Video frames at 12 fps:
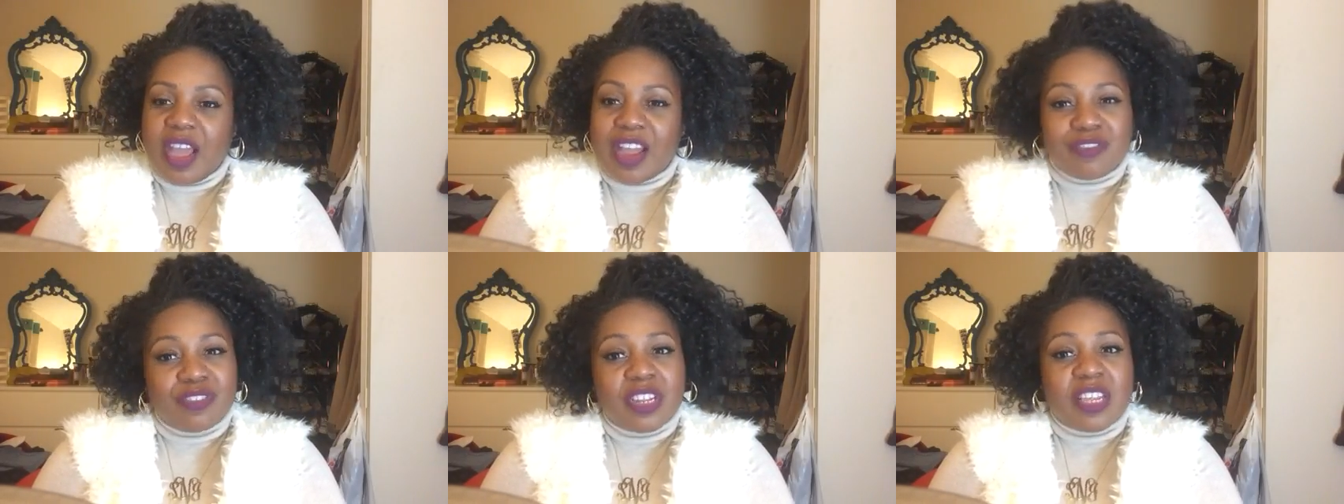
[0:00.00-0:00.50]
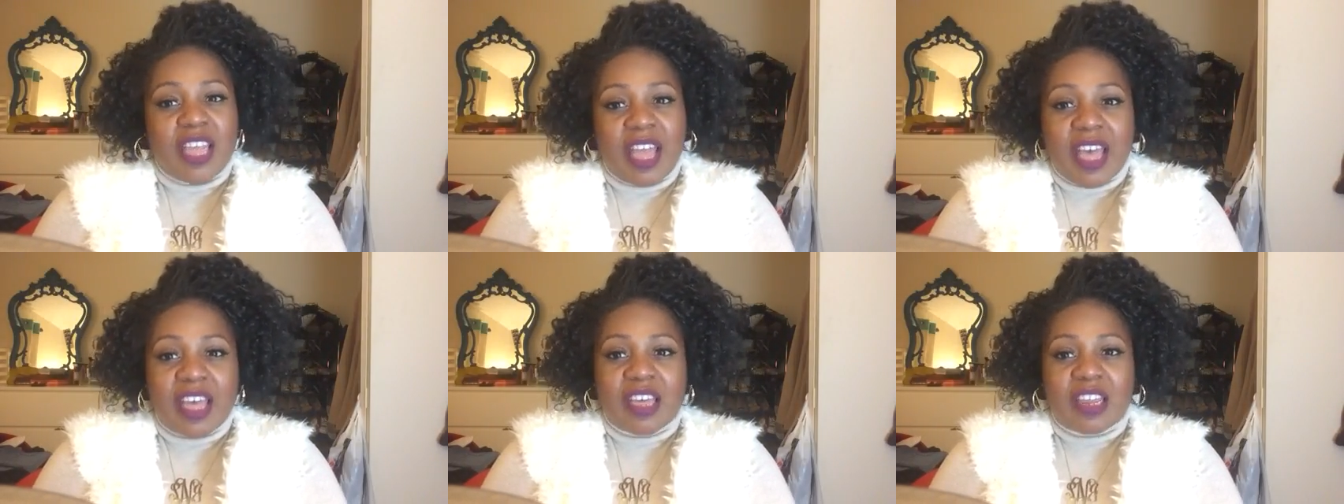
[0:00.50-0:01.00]
I really
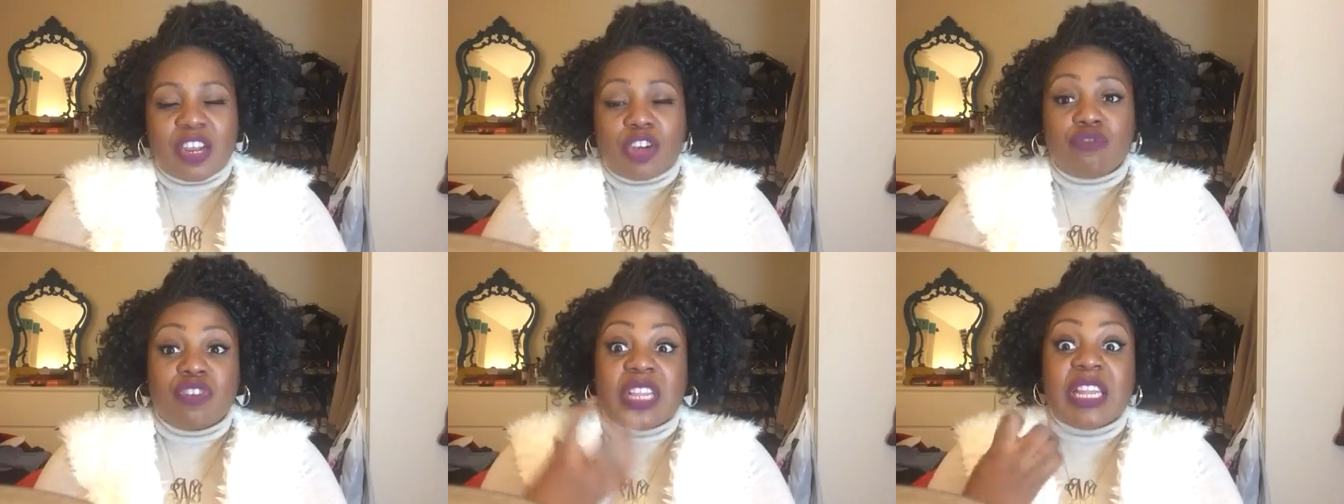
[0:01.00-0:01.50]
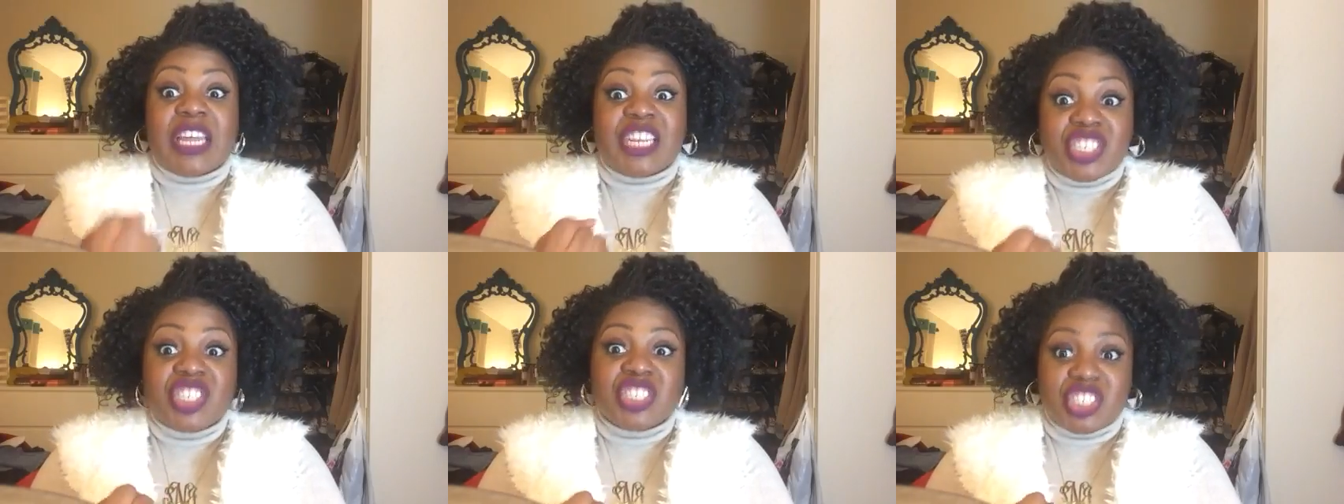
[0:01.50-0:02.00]
had a
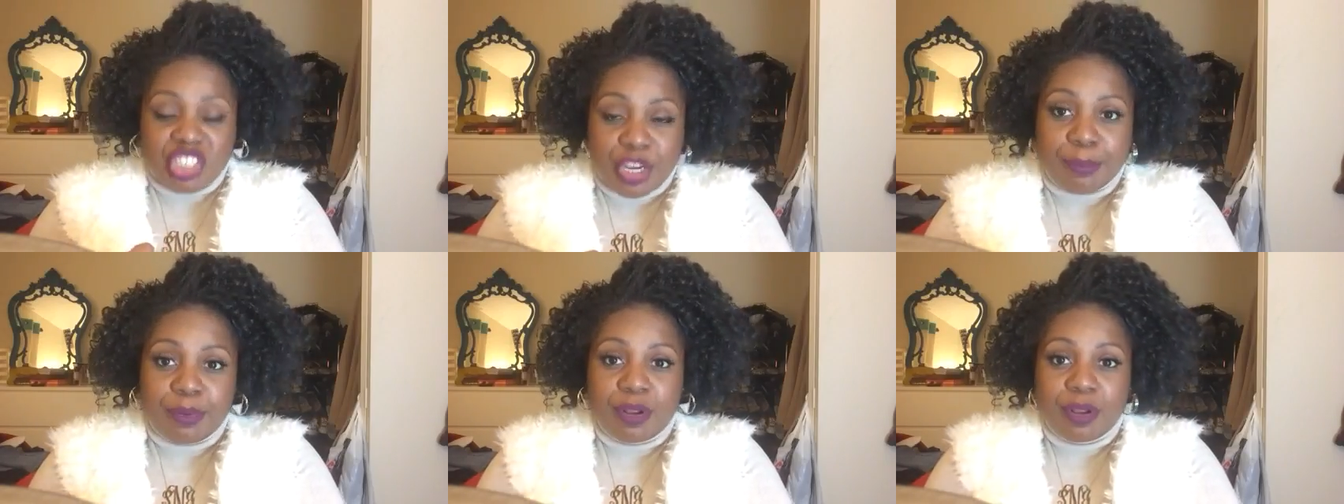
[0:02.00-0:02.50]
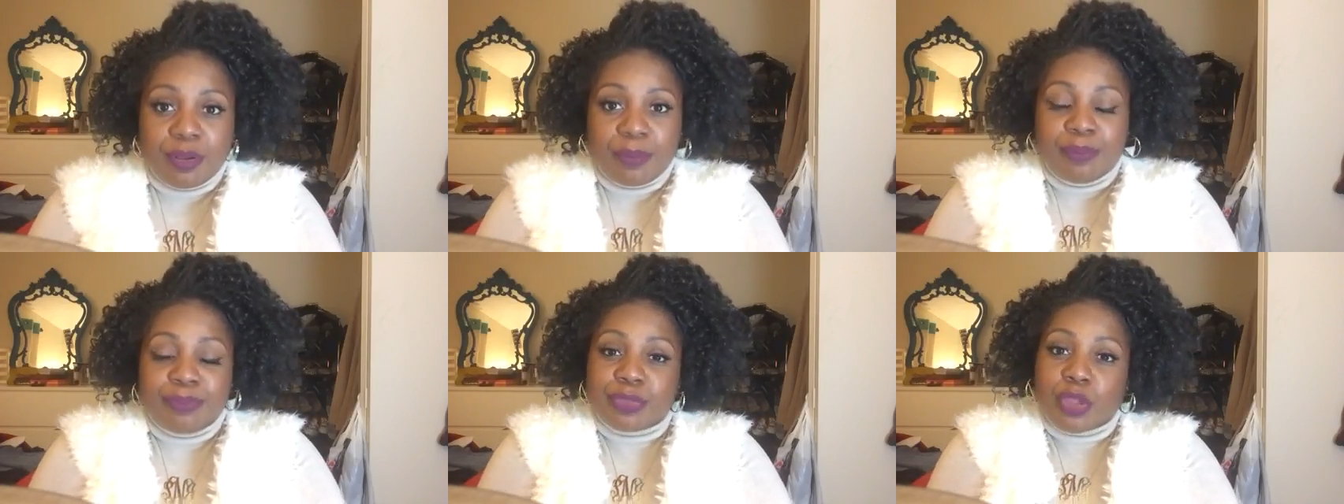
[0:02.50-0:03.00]
relationship
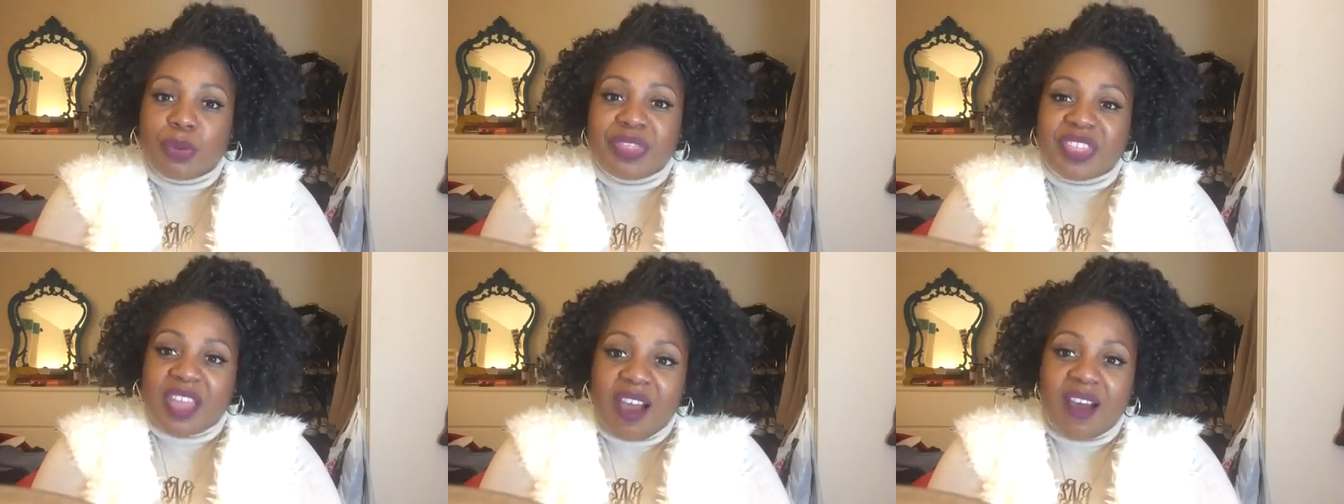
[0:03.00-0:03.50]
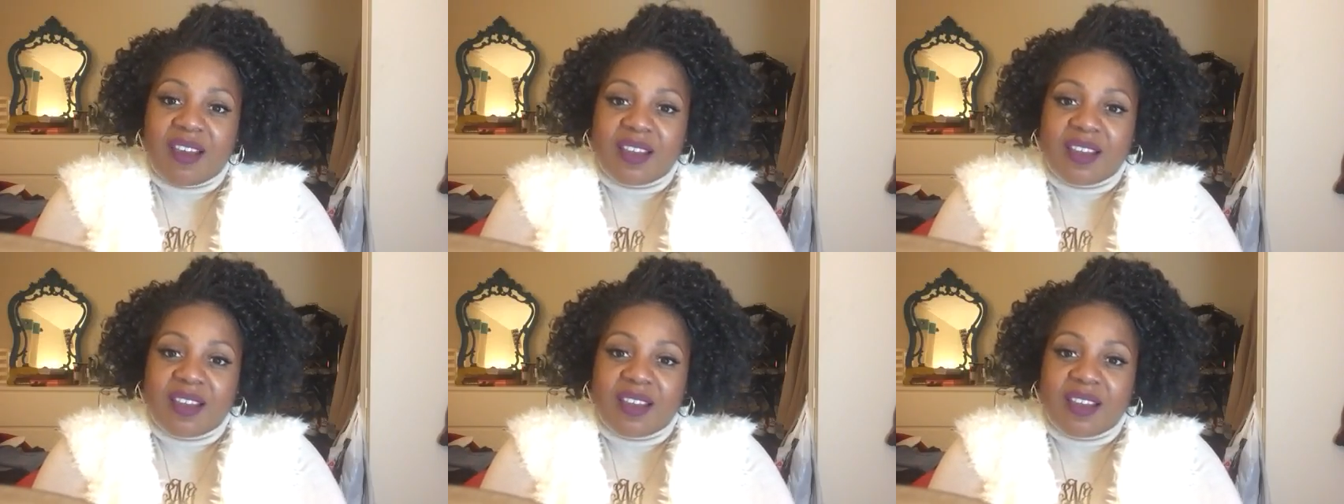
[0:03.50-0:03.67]
with God.